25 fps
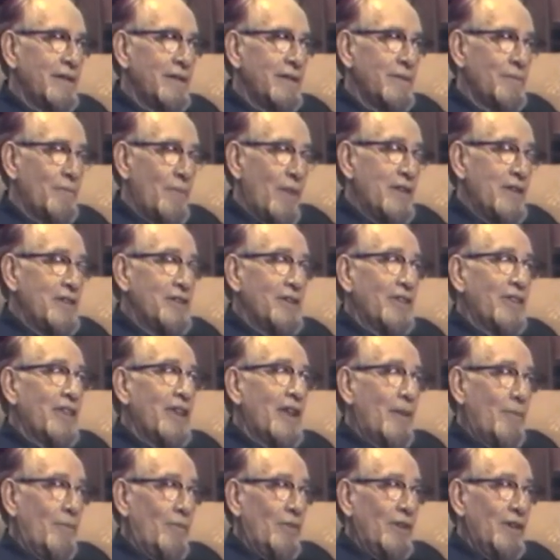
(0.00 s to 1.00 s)
Depends on the
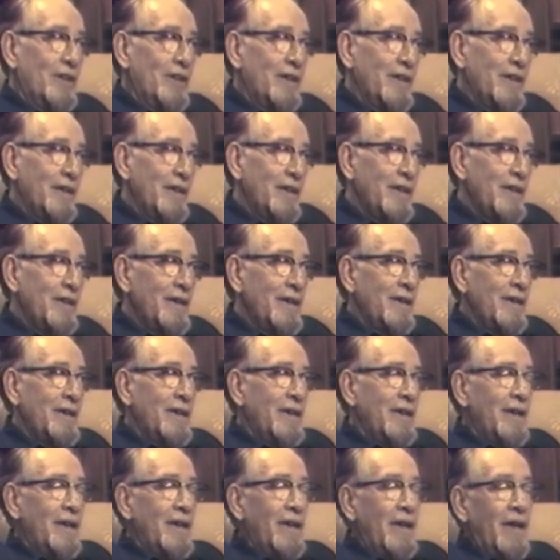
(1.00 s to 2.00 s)
number.
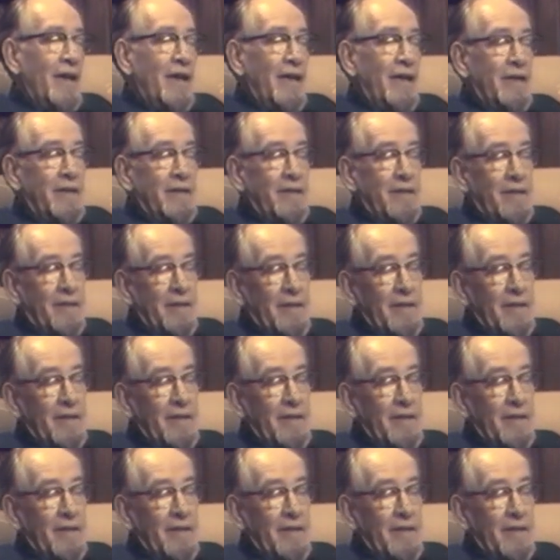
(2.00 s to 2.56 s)
And